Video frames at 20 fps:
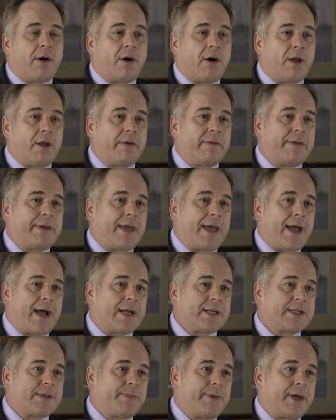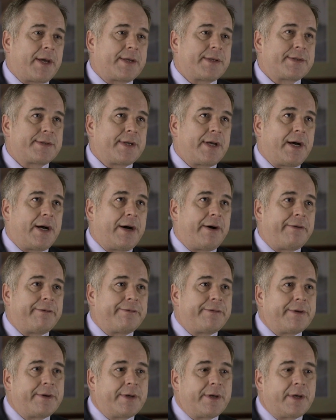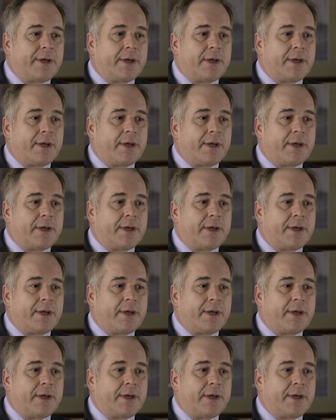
all of the aspects of